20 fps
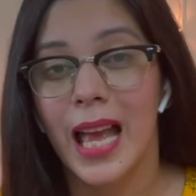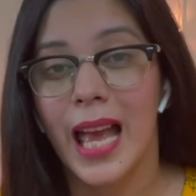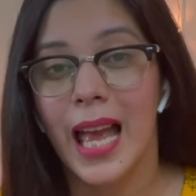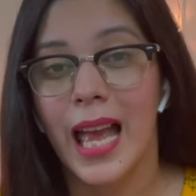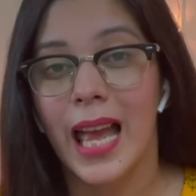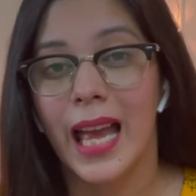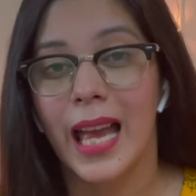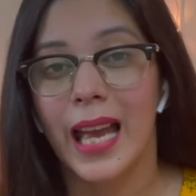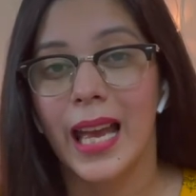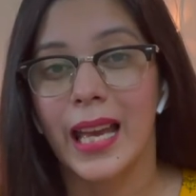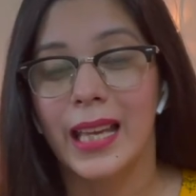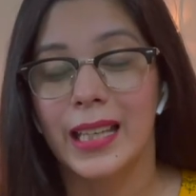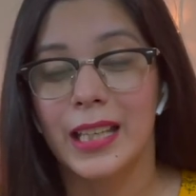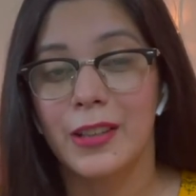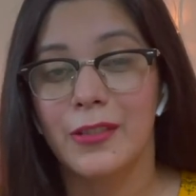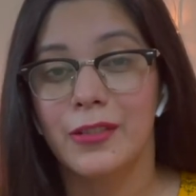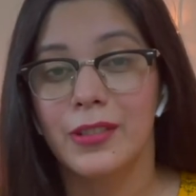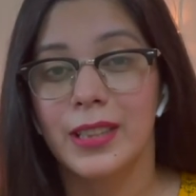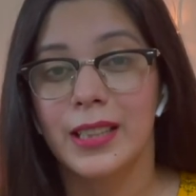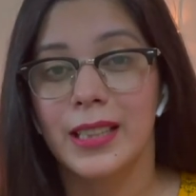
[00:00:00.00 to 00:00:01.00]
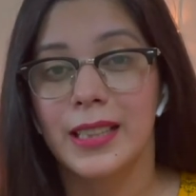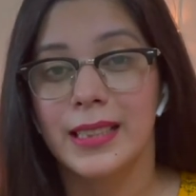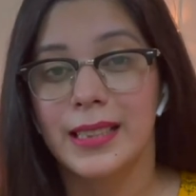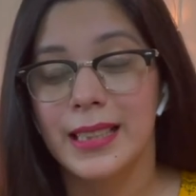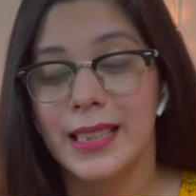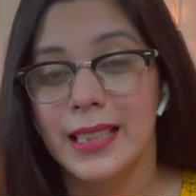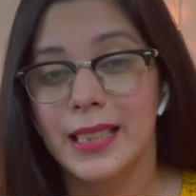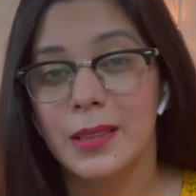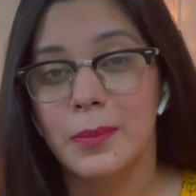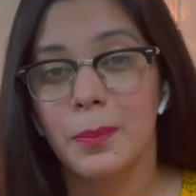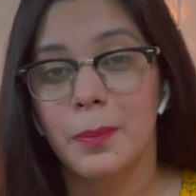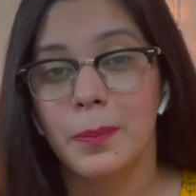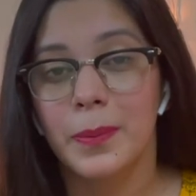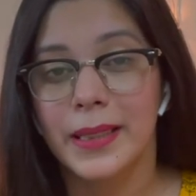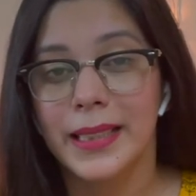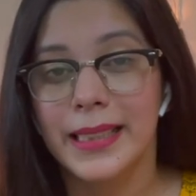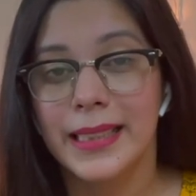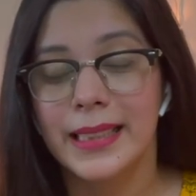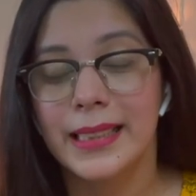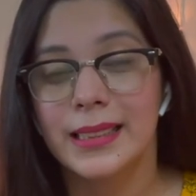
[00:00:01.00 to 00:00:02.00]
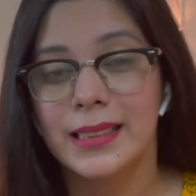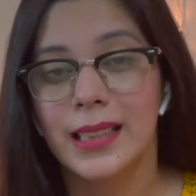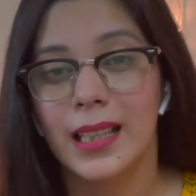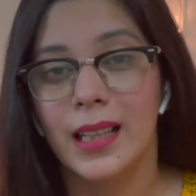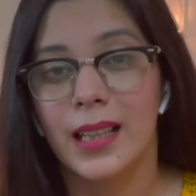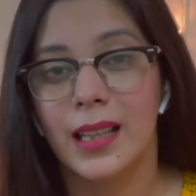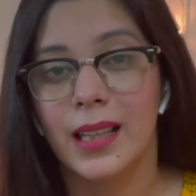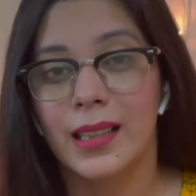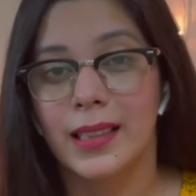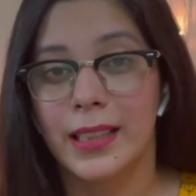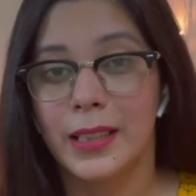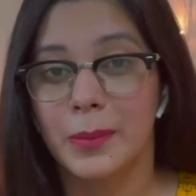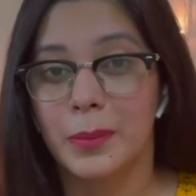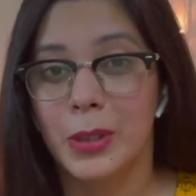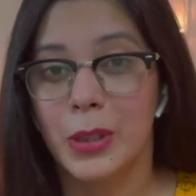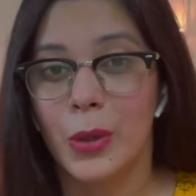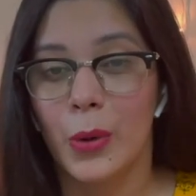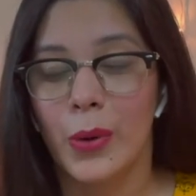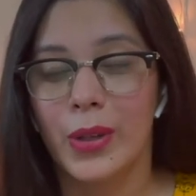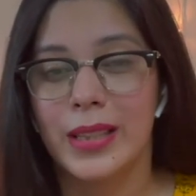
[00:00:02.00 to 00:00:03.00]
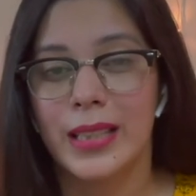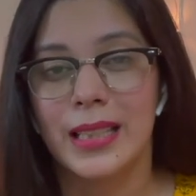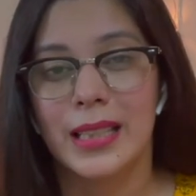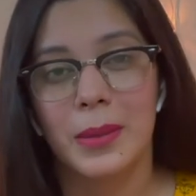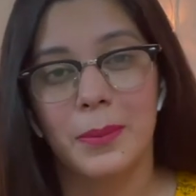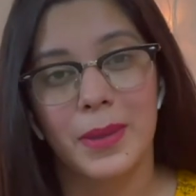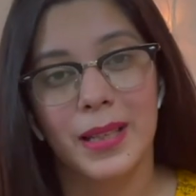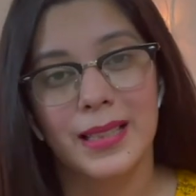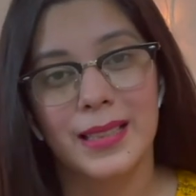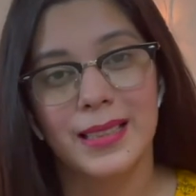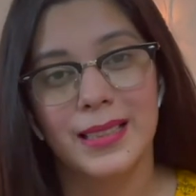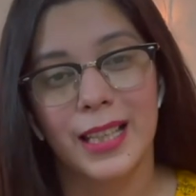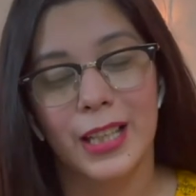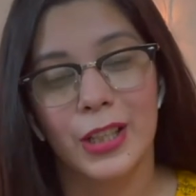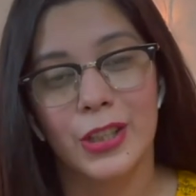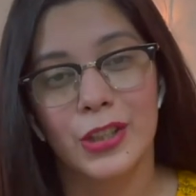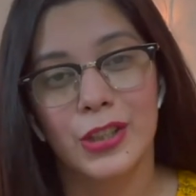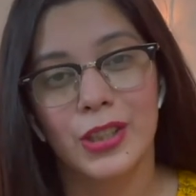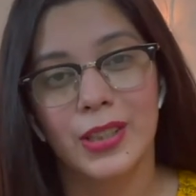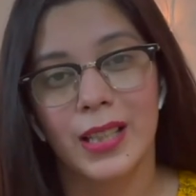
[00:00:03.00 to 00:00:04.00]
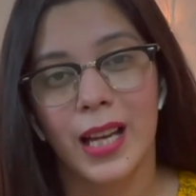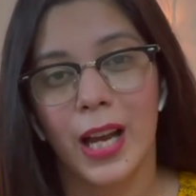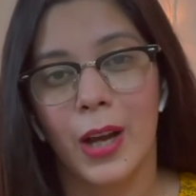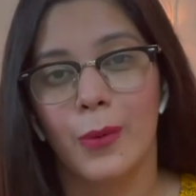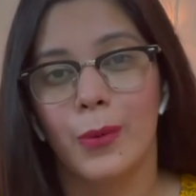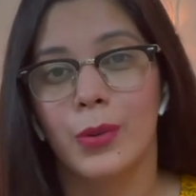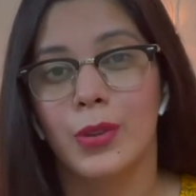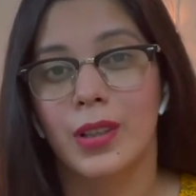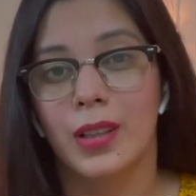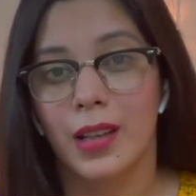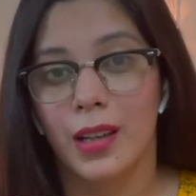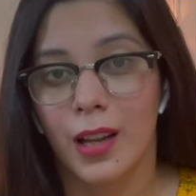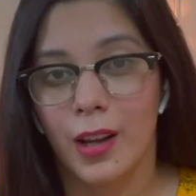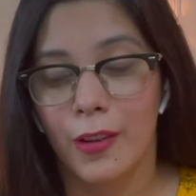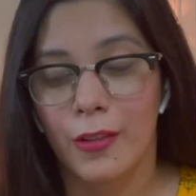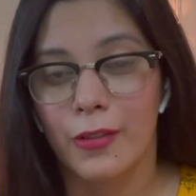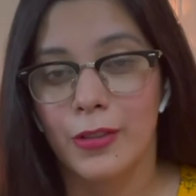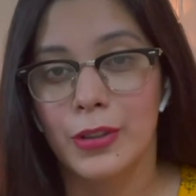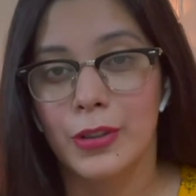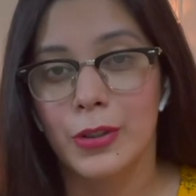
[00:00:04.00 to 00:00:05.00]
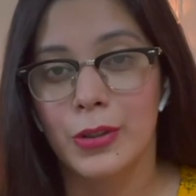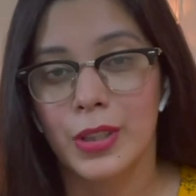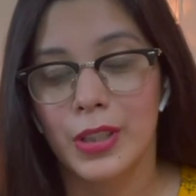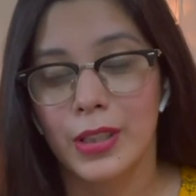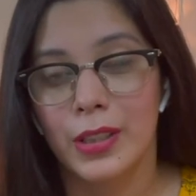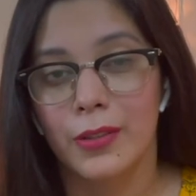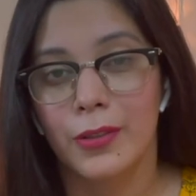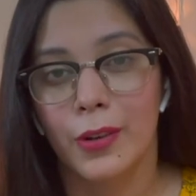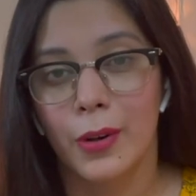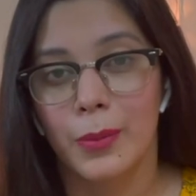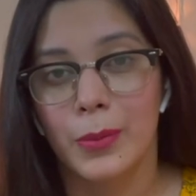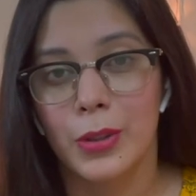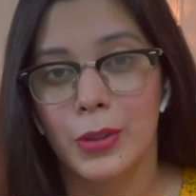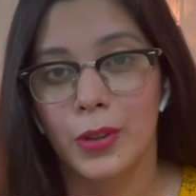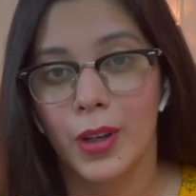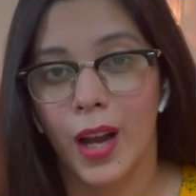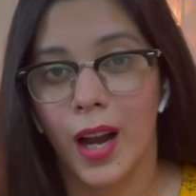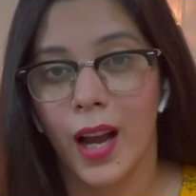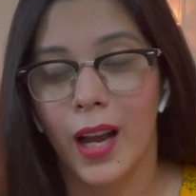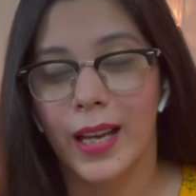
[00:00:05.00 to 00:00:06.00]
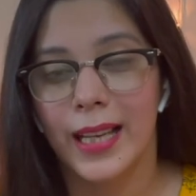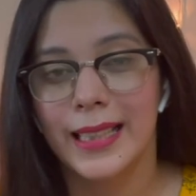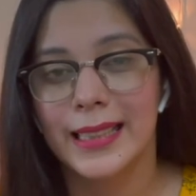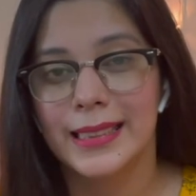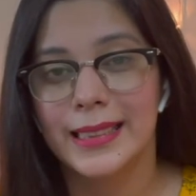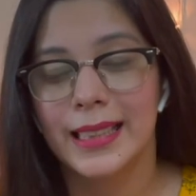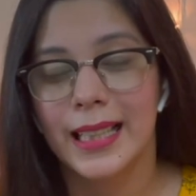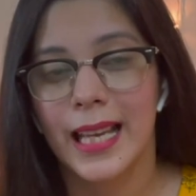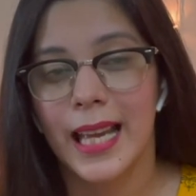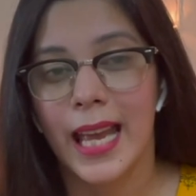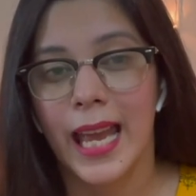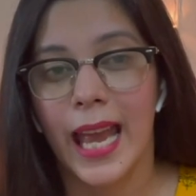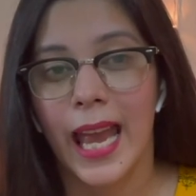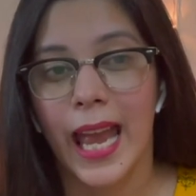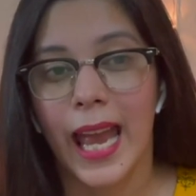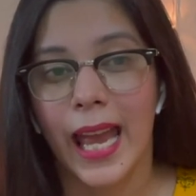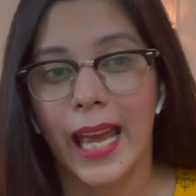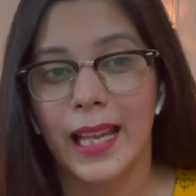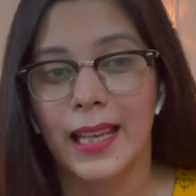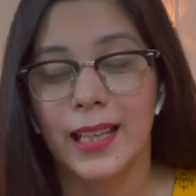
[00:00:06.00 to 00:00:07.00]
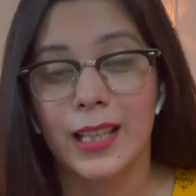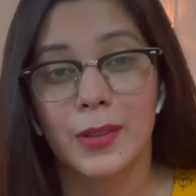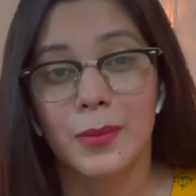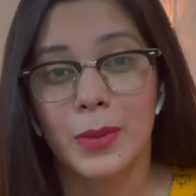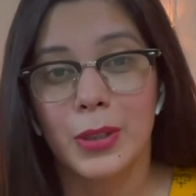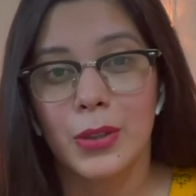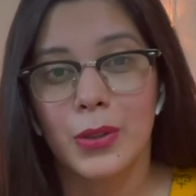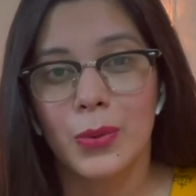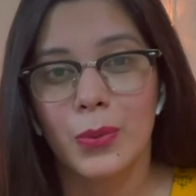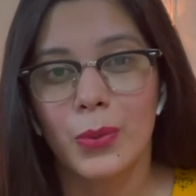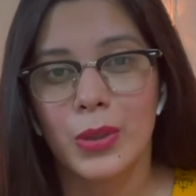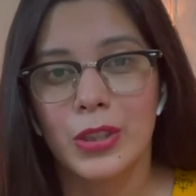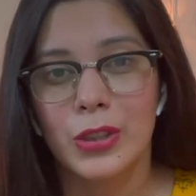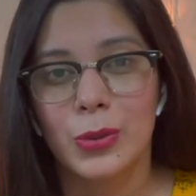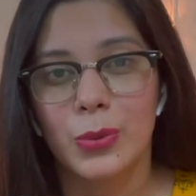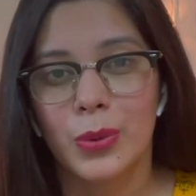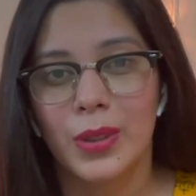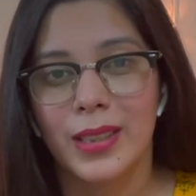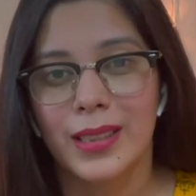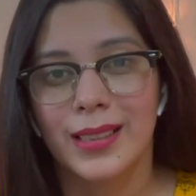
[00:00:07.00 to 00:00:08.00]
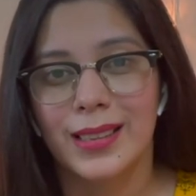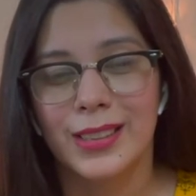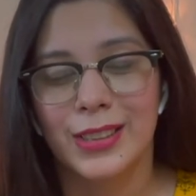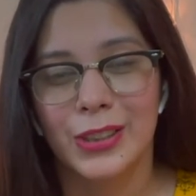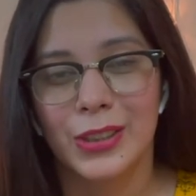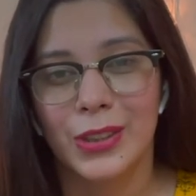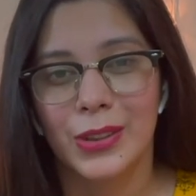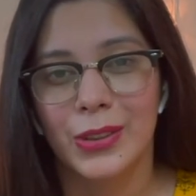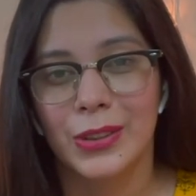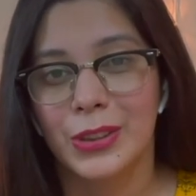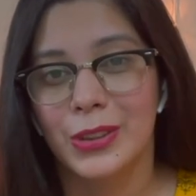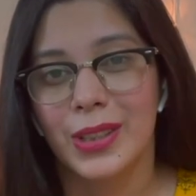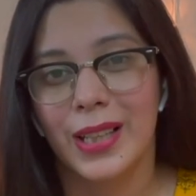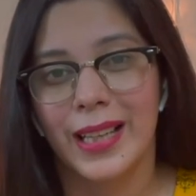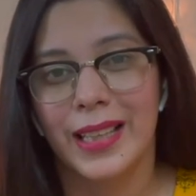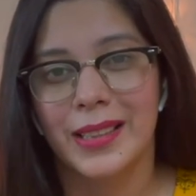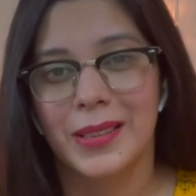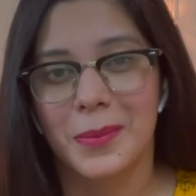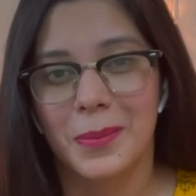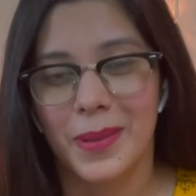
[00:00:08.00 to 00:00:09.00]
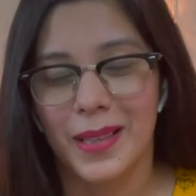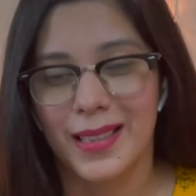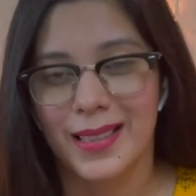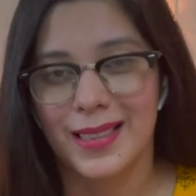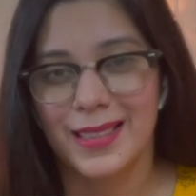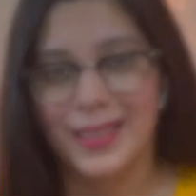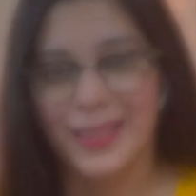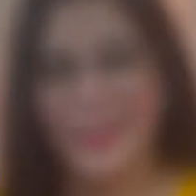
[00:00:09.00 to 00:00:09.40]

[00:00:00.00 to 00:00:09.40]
And if they did, please let me know in the comment section. I would love to hear from you guys, and let me know which one you like the best.